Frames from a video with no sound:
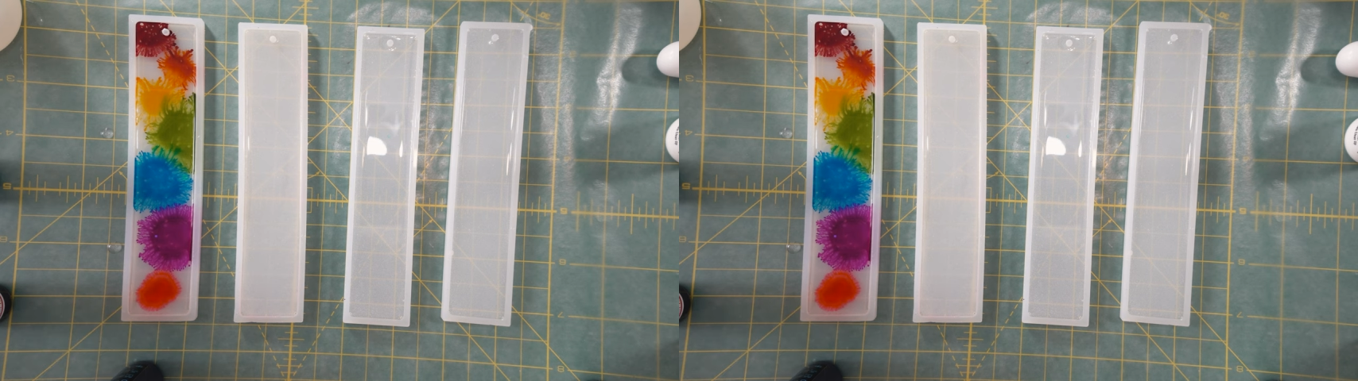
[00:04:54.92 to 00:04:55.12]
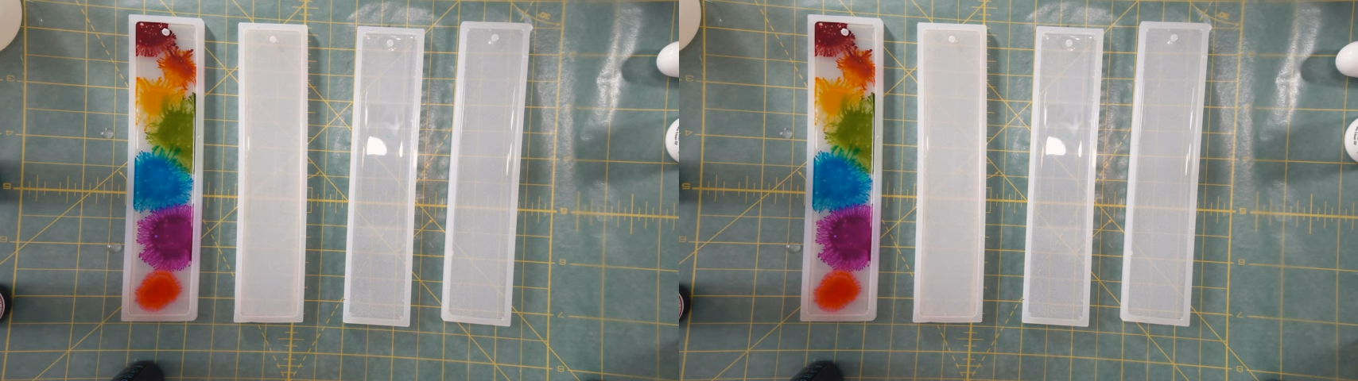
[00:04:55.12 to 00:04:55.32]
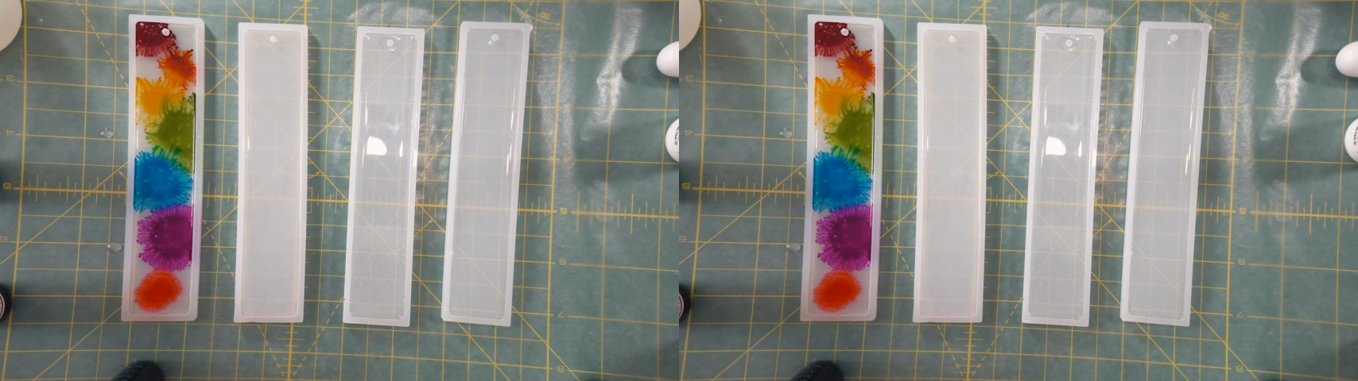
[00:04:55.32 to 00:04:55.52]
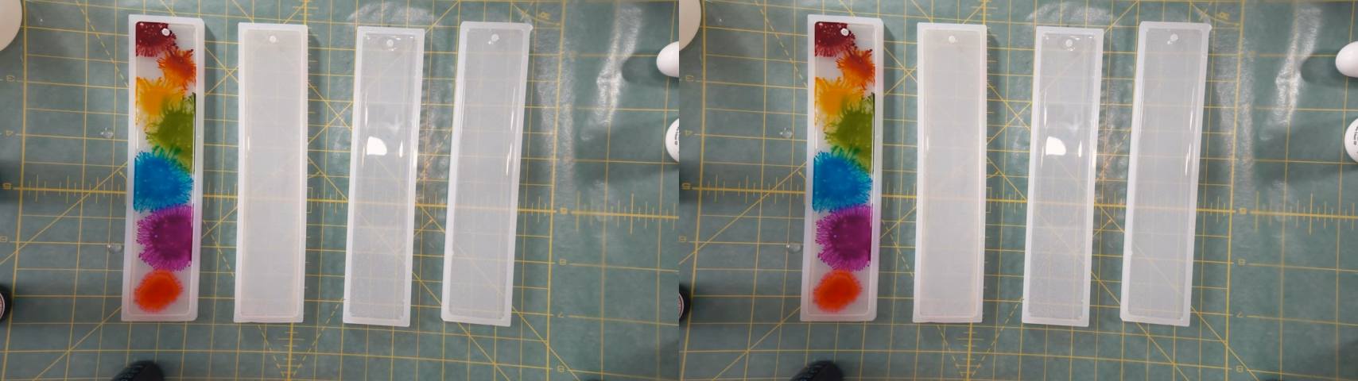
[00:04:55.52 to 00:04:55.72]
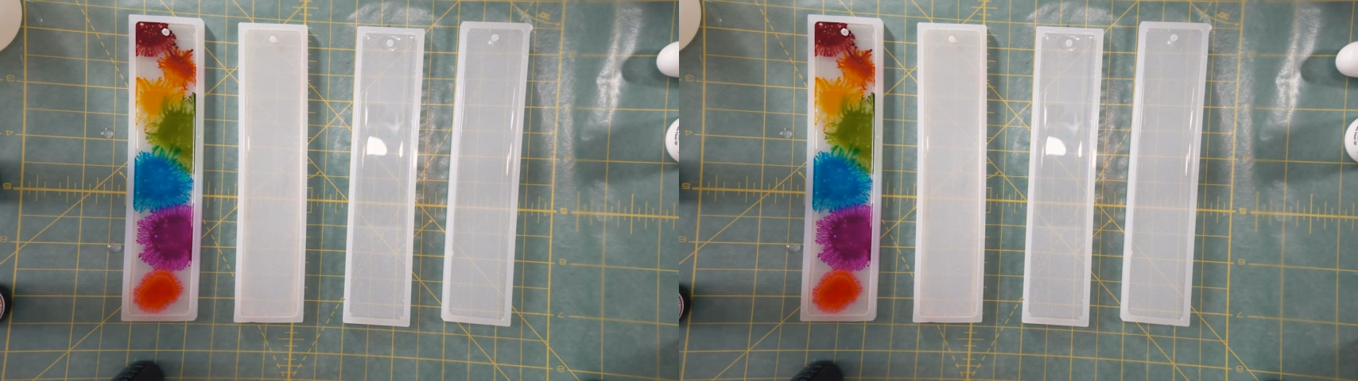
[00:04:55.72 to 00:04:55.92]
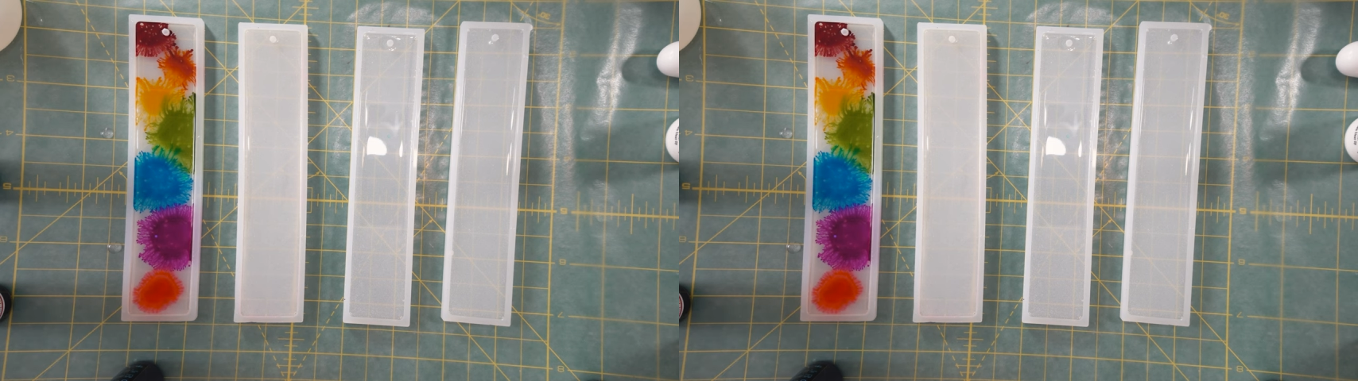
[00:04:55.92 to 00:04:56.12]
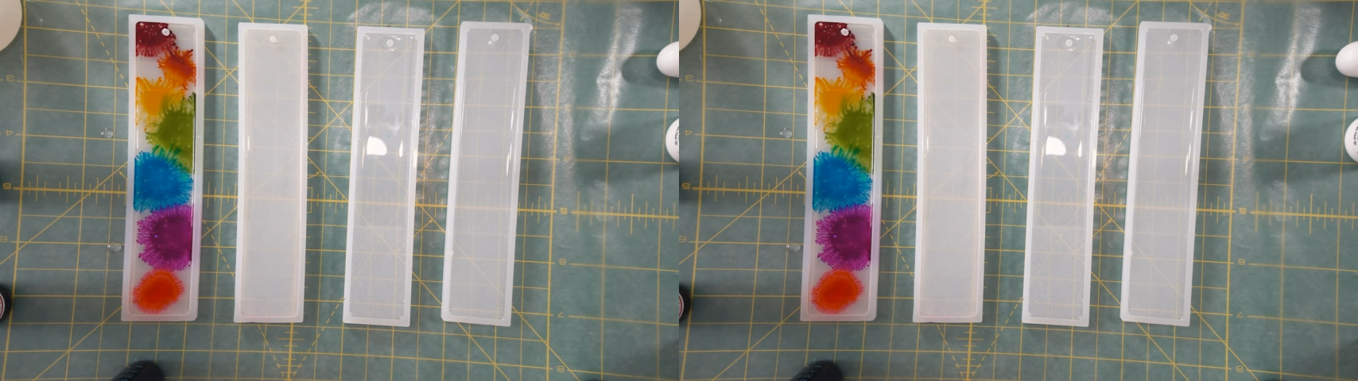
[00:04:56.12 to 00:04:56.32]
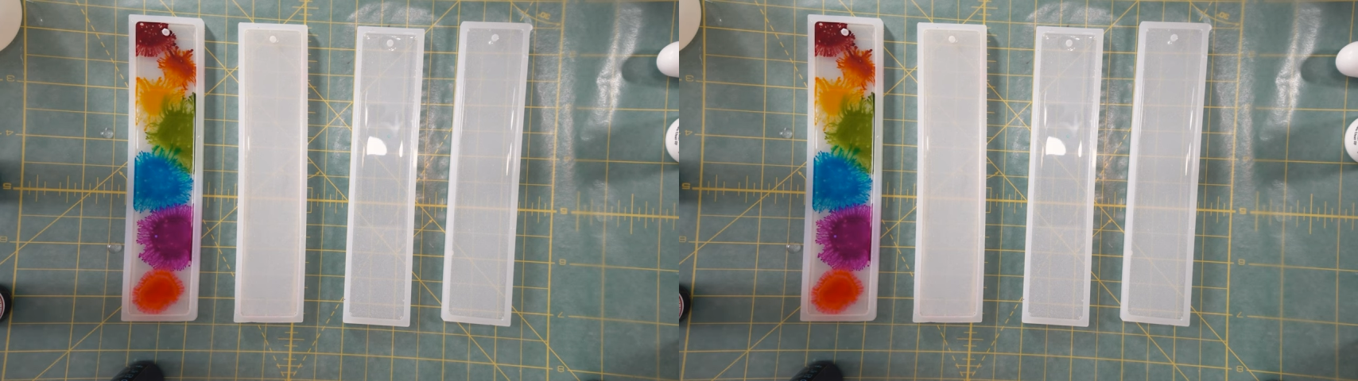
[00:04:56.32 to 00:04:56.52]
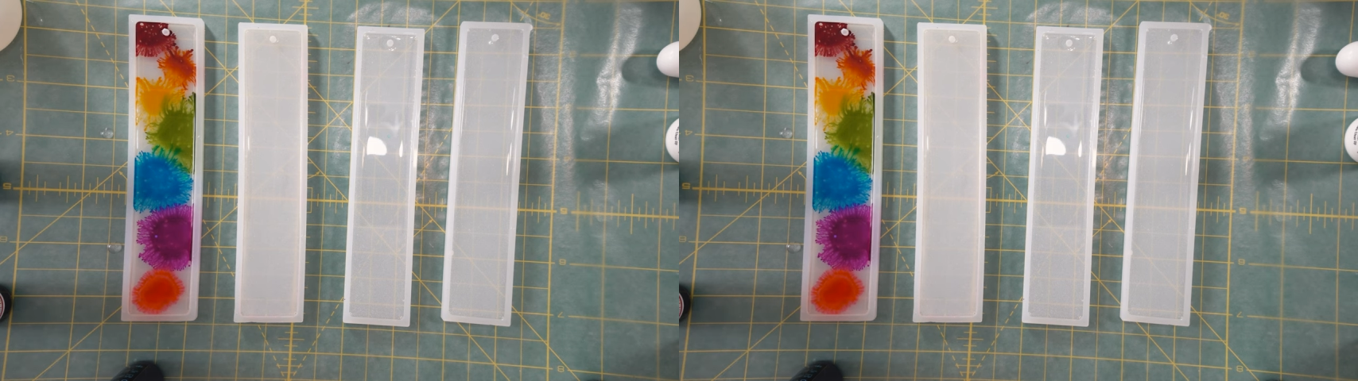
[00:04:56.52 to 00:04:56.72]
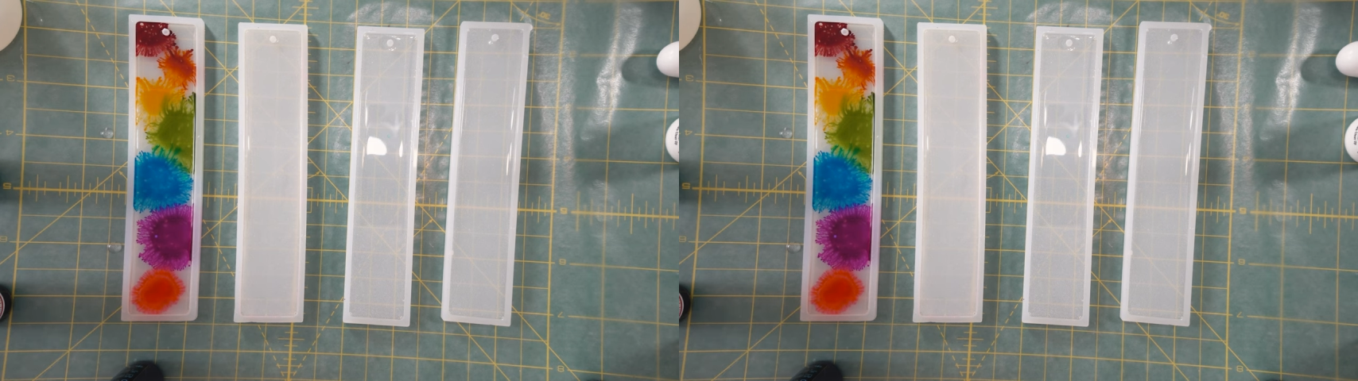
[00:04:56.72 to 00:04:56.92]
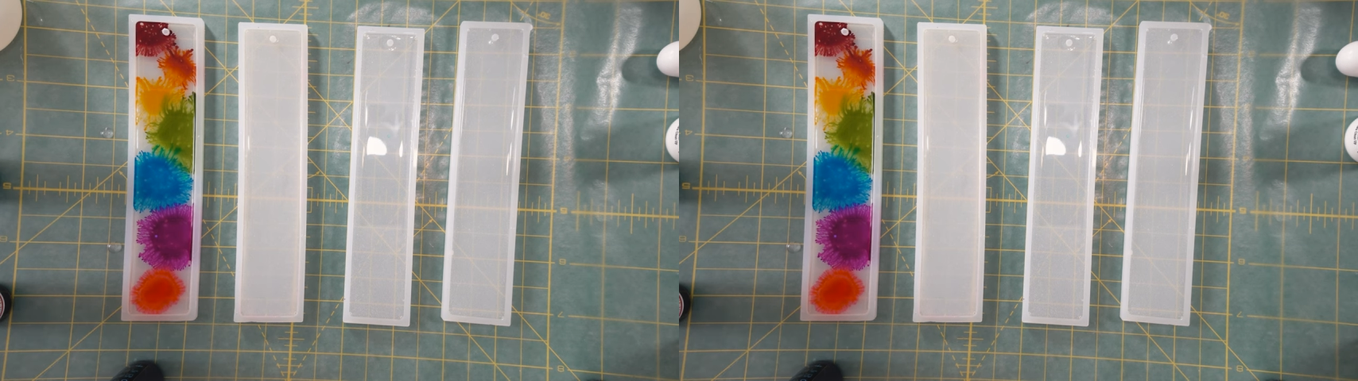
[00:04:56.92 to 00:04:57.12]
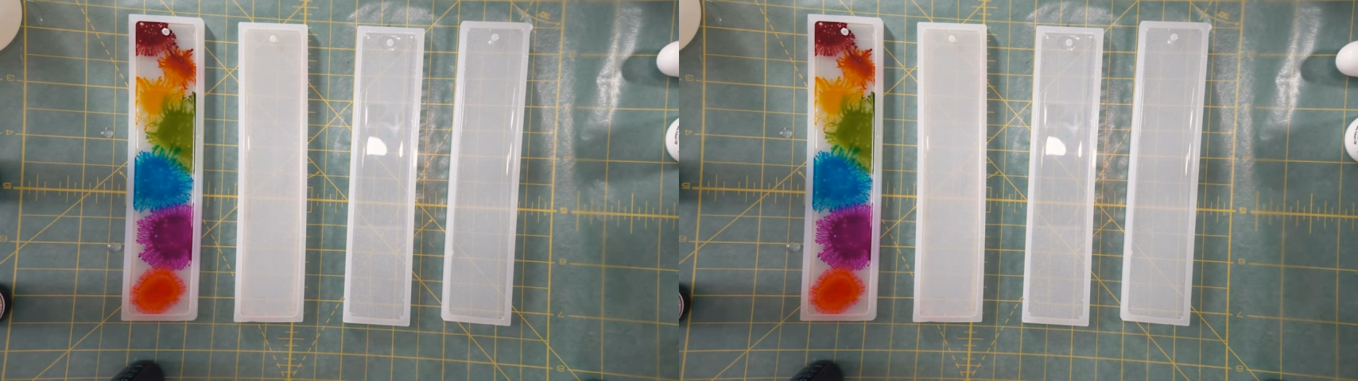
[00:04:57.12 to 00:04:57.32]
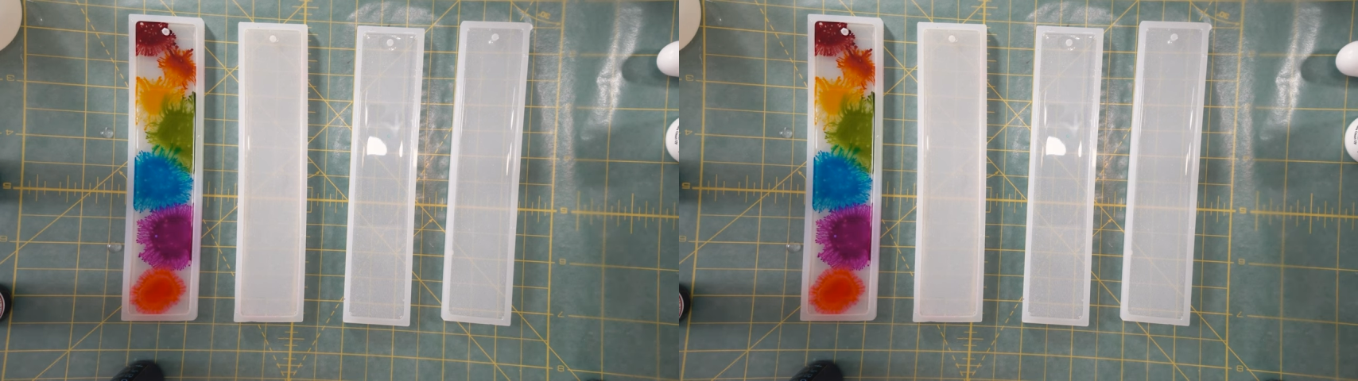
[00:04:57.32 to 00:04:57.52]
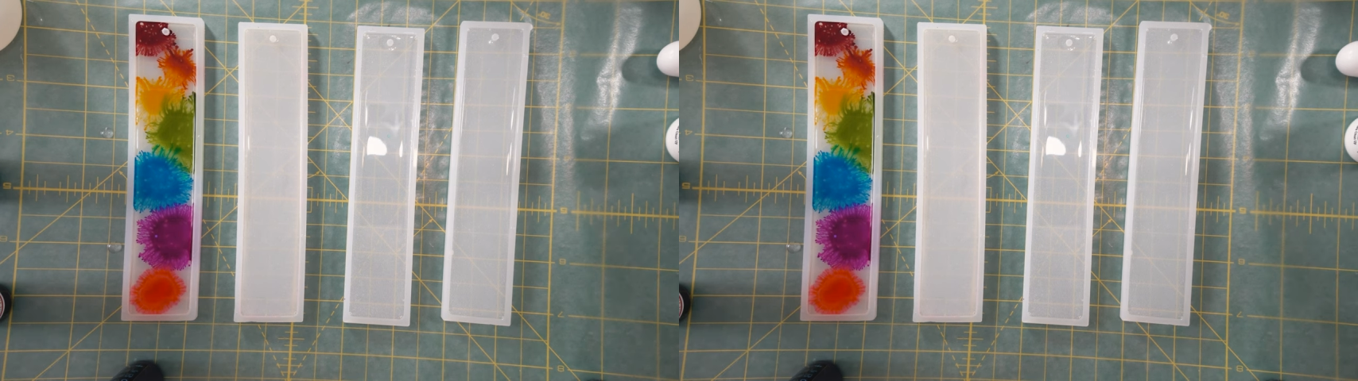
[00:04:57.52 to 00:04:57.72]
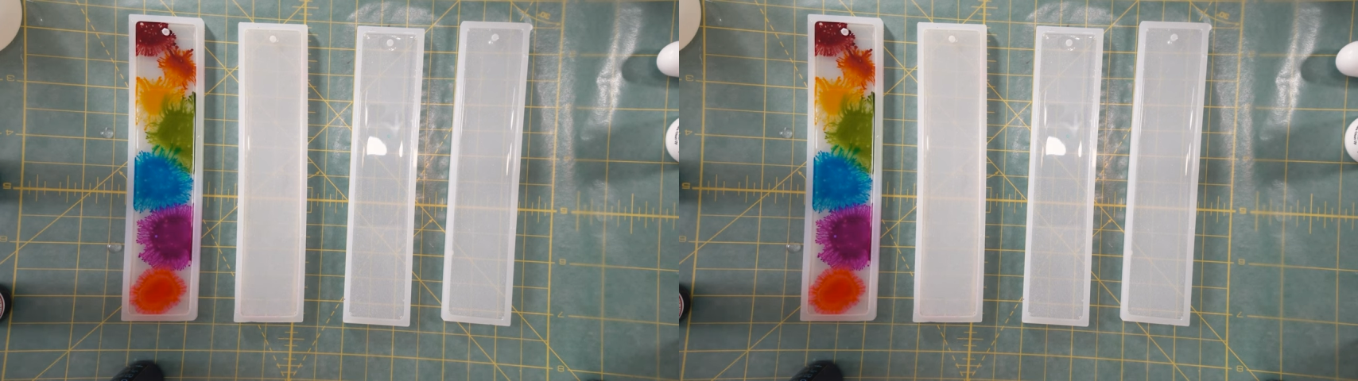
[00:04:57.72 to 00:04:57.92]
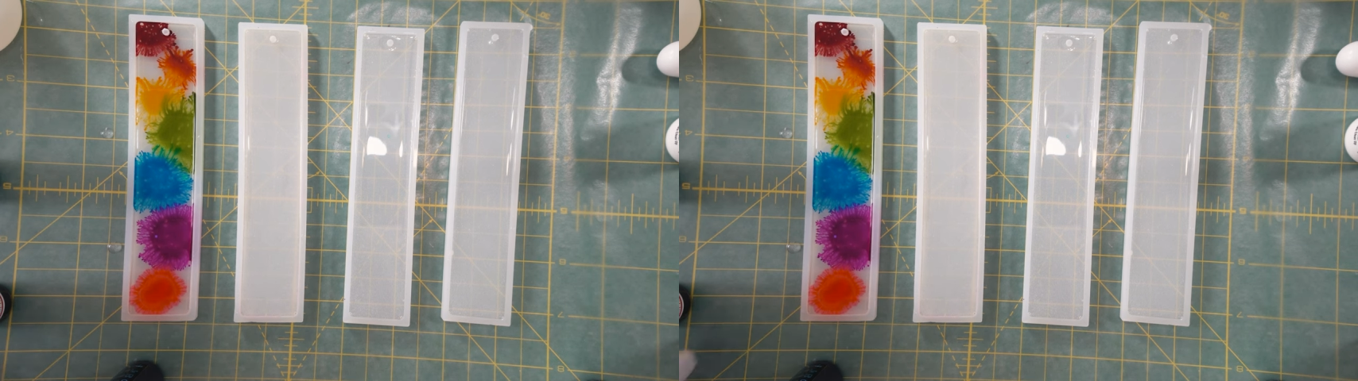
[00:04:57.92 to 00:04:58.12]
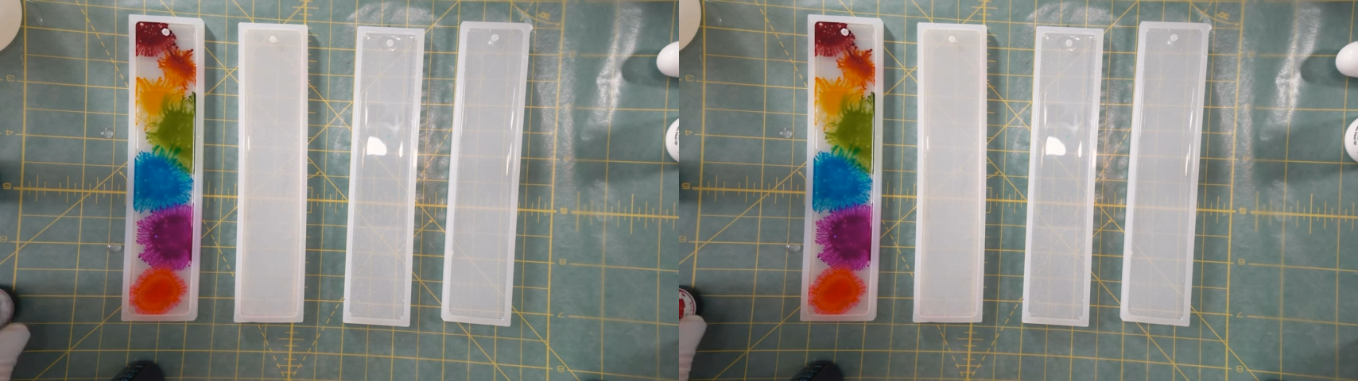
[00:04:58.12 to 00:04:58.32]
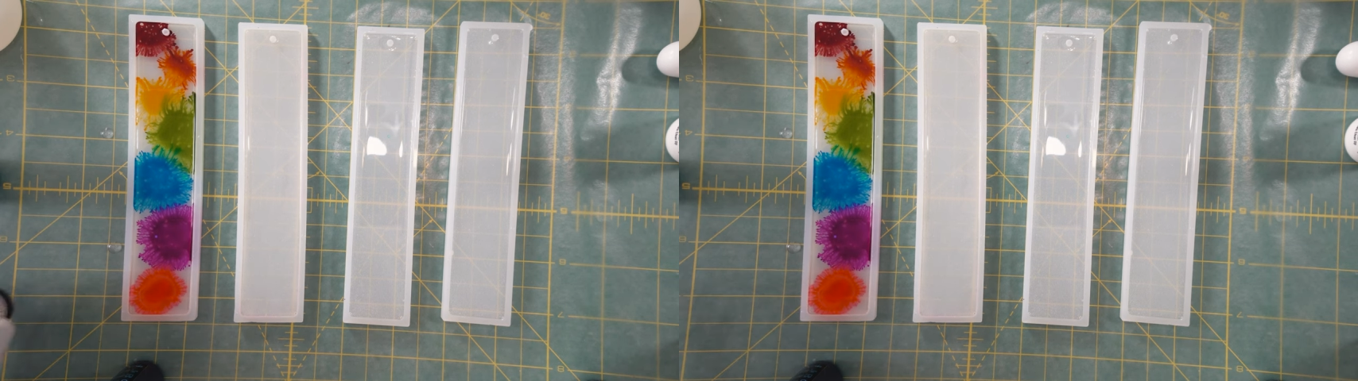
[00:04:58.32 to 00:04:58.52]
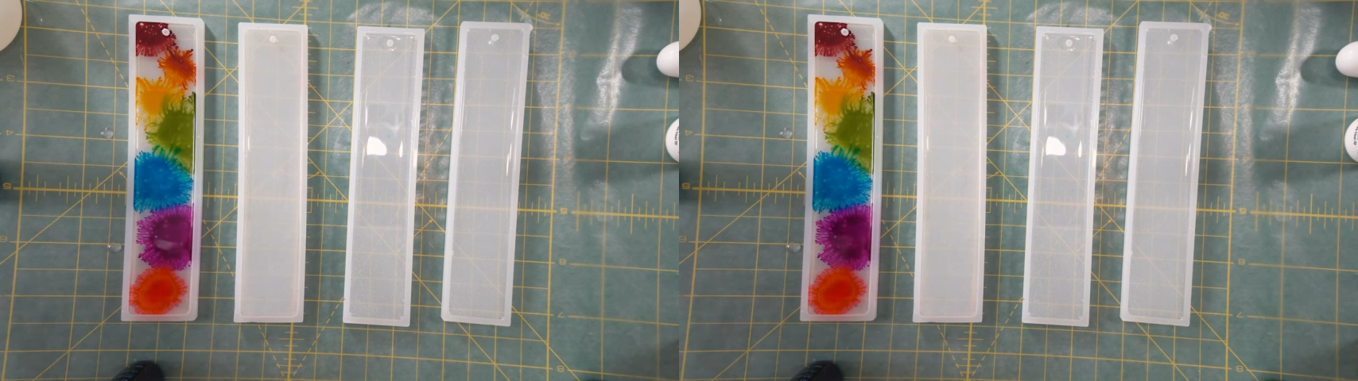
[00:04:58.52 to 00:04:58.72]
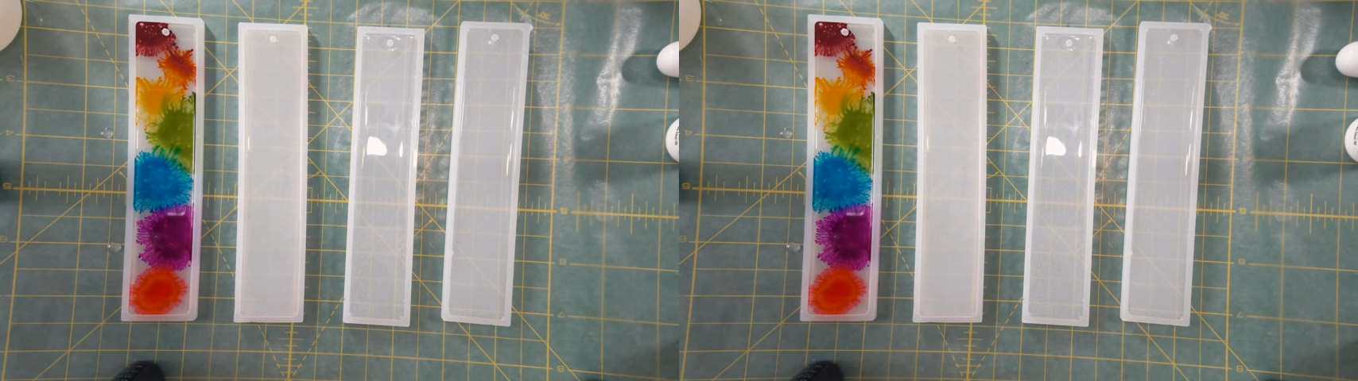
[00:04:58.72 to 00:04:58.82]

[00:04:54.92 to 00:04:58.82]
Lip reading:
Nobody's mouth can be seen.